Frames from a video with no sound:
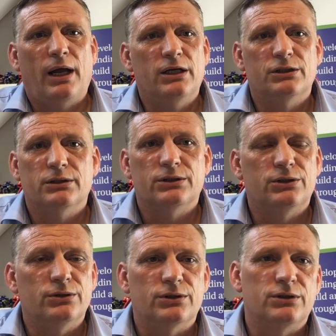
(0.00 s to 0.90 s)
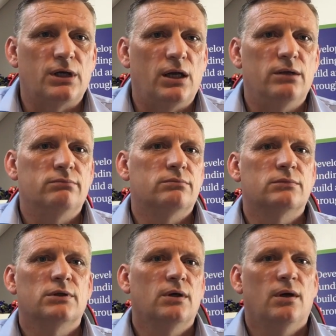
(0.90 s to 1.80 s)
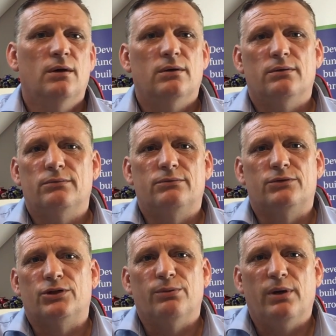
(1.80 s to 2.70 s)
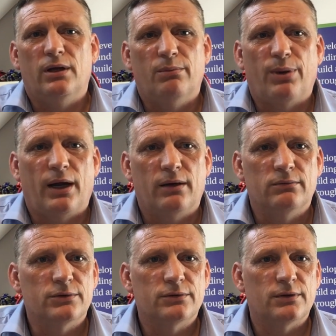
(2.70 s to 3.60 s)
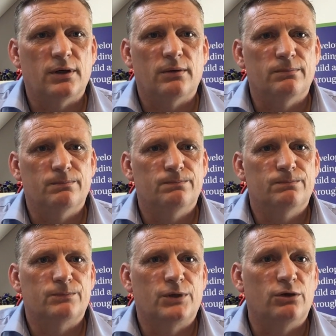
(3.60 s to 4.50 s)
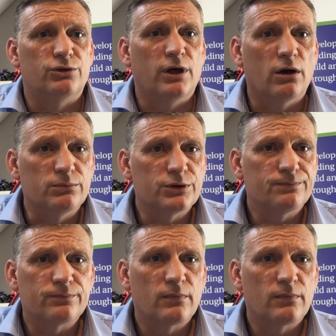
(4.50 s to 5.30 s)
an agent that's used to selling £2 million country homes.